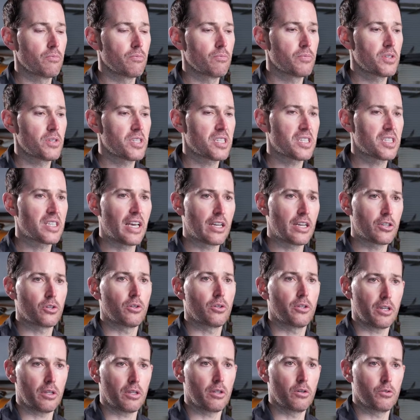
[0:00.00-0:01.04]

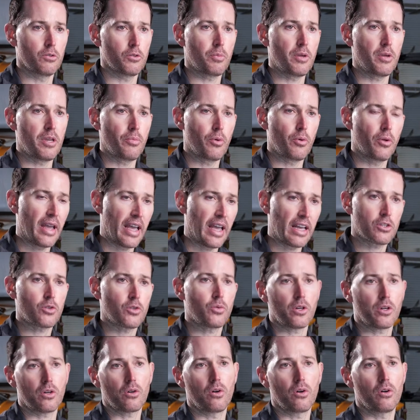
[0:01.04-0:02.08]
scheduling those people,
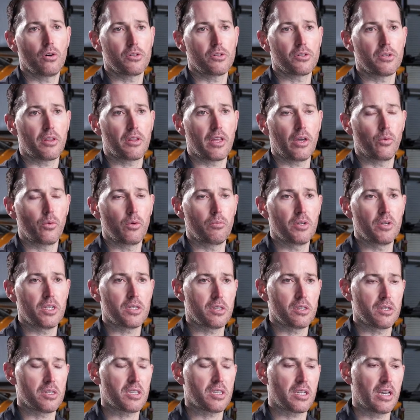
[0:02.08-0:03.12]
answering calls that they would miss
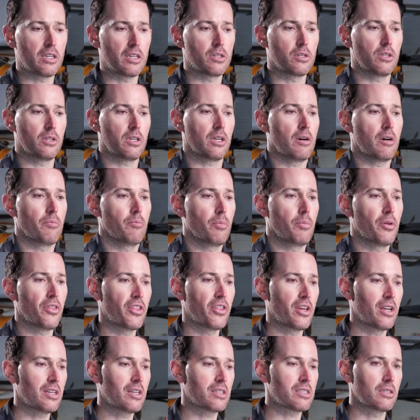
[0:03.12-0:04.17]
and scheduling them, but
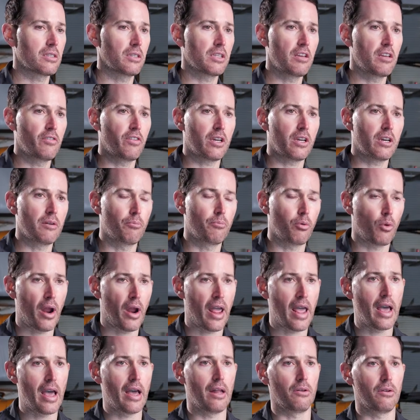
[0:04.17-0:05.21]
then it's leaving a
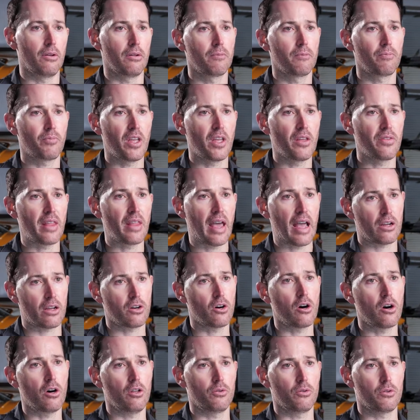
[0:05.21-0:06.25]
brand in that
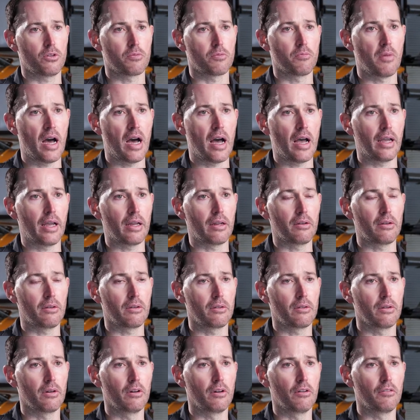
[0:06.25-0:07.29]
caller's mind
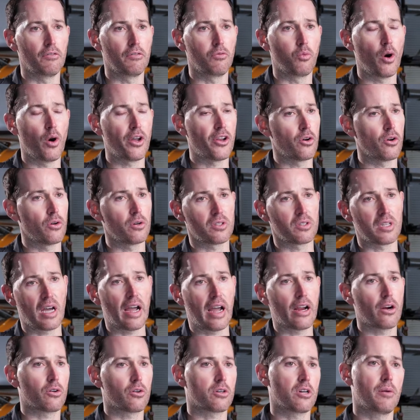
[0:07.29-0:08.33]
of what your
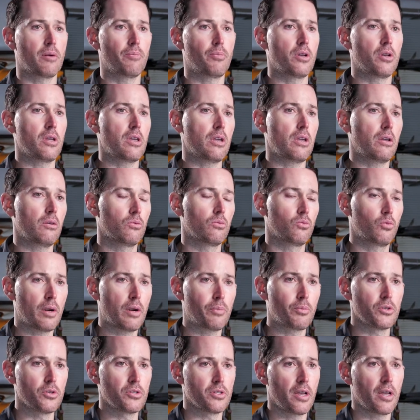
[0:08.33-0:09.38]
entire company
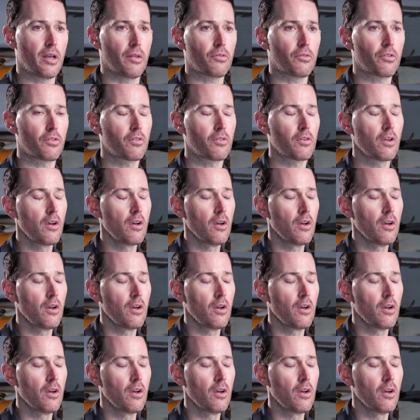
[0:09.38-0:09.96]
represents.